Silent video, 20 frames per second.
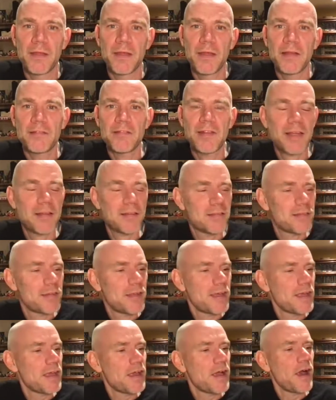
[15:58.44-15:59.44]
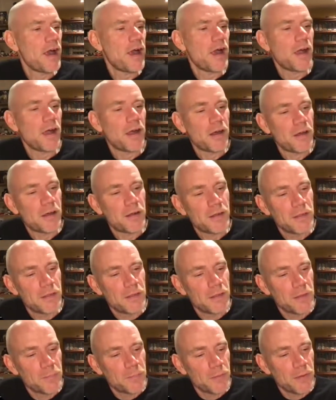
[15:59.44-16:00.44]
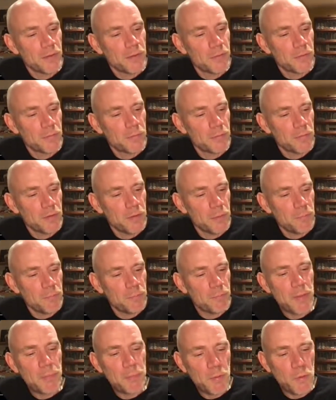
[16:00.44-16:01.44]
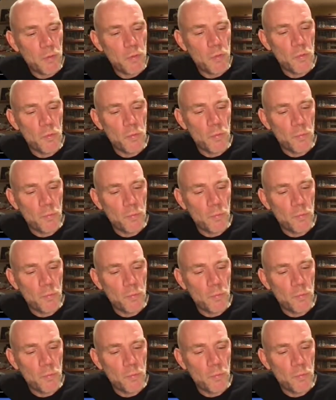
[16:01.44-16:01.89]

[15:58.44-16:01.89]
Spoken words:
That they are the people who